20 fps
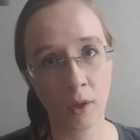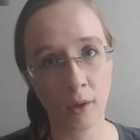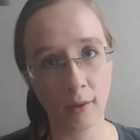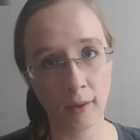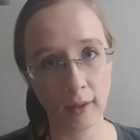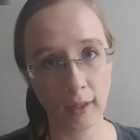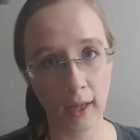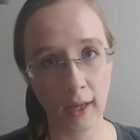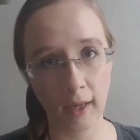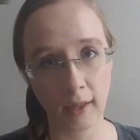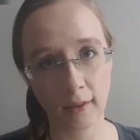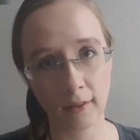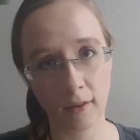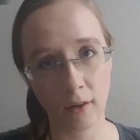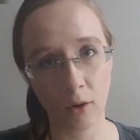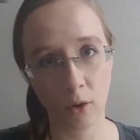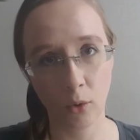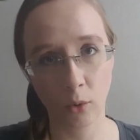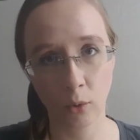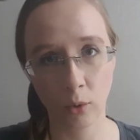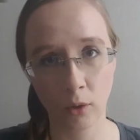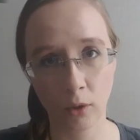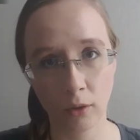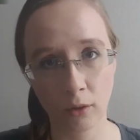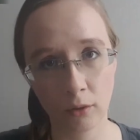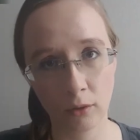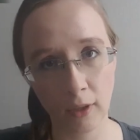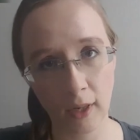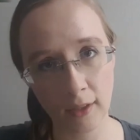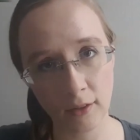a lot, or
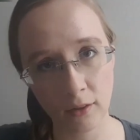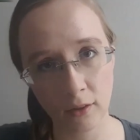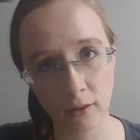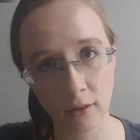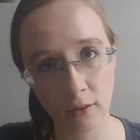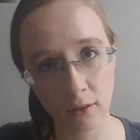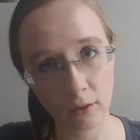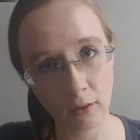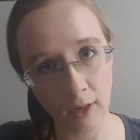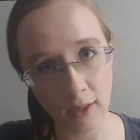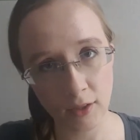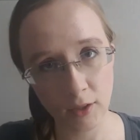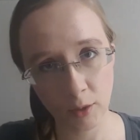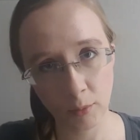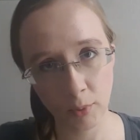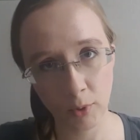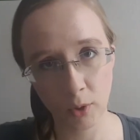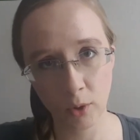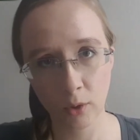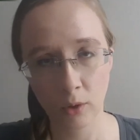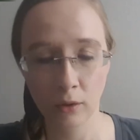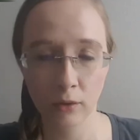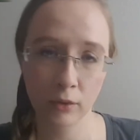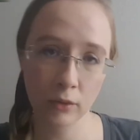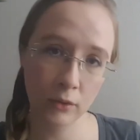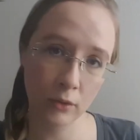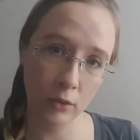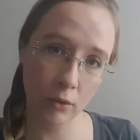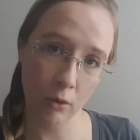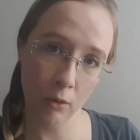scratch on the scratching
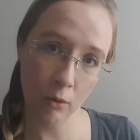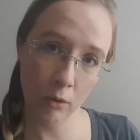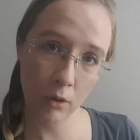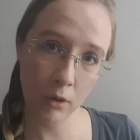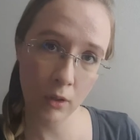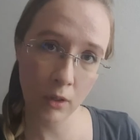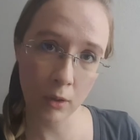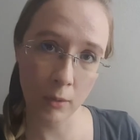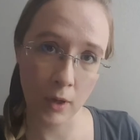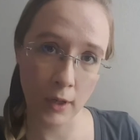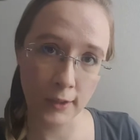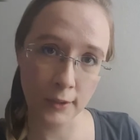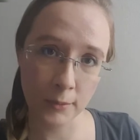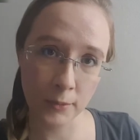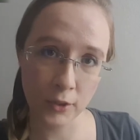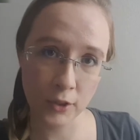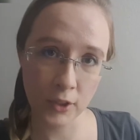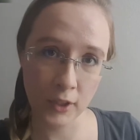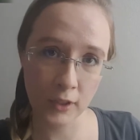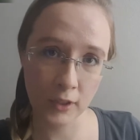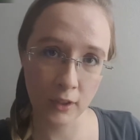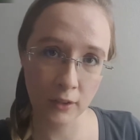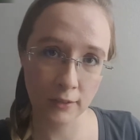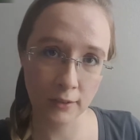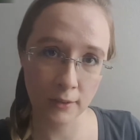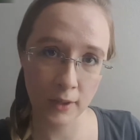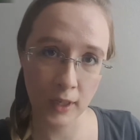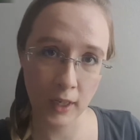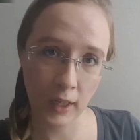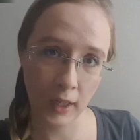post, or the washing machine that's
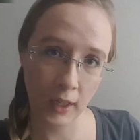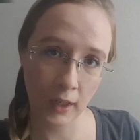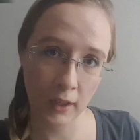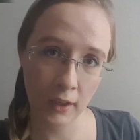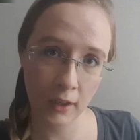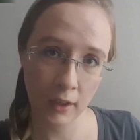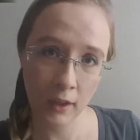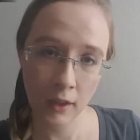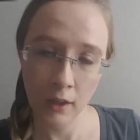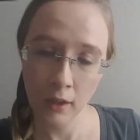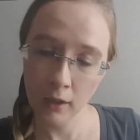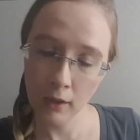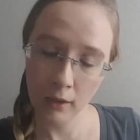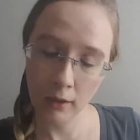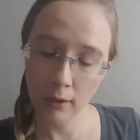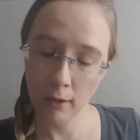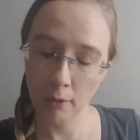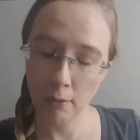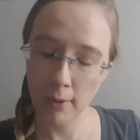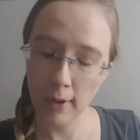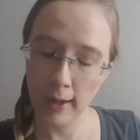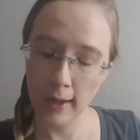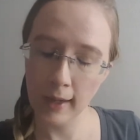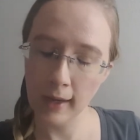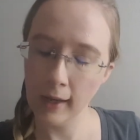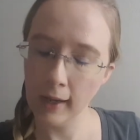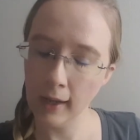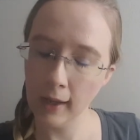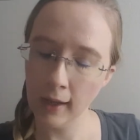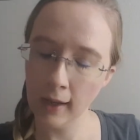running. You know what?
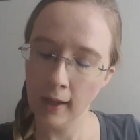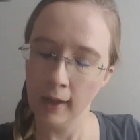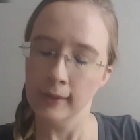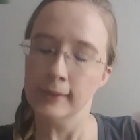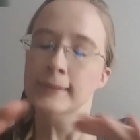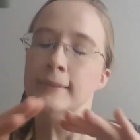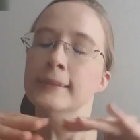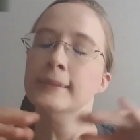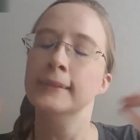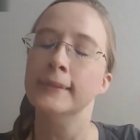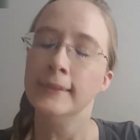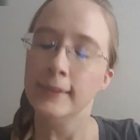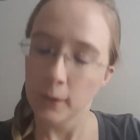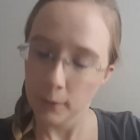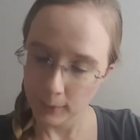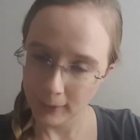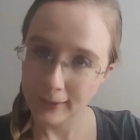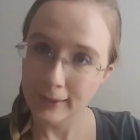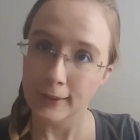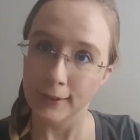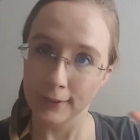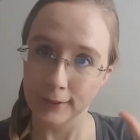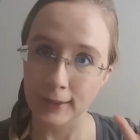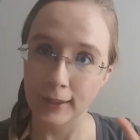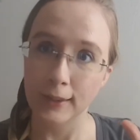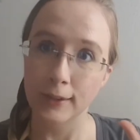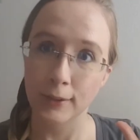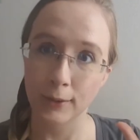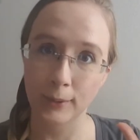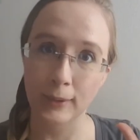We just
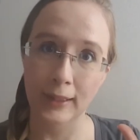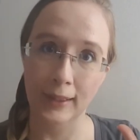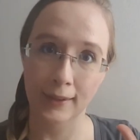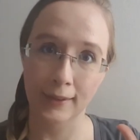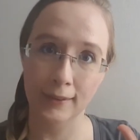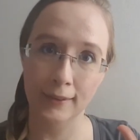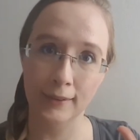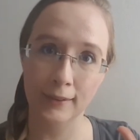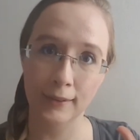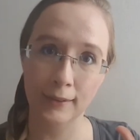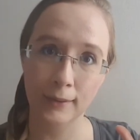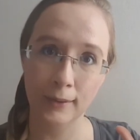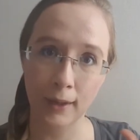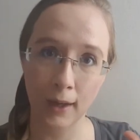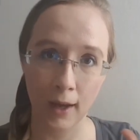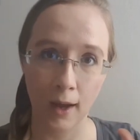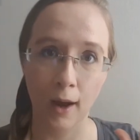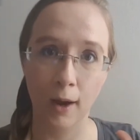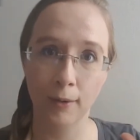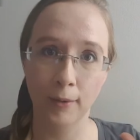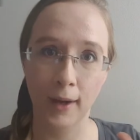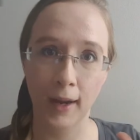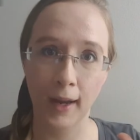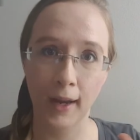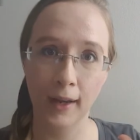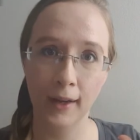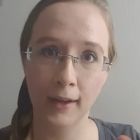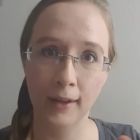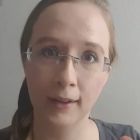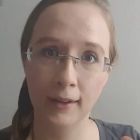gonna do this. All
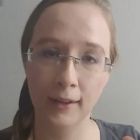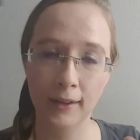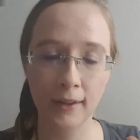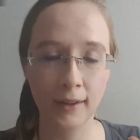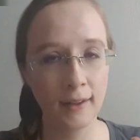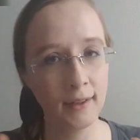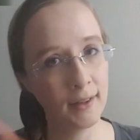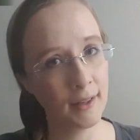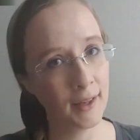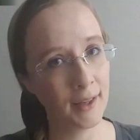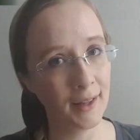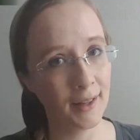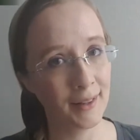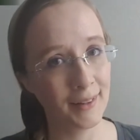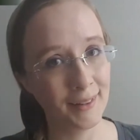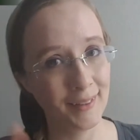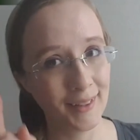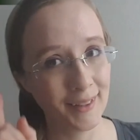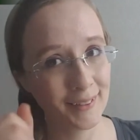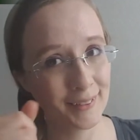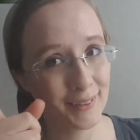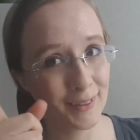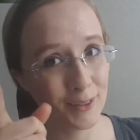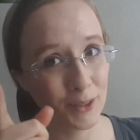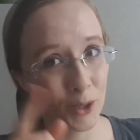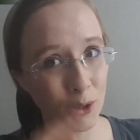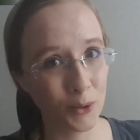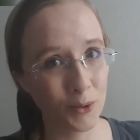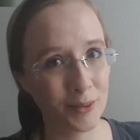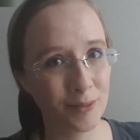right, let's get
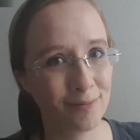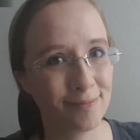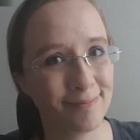going.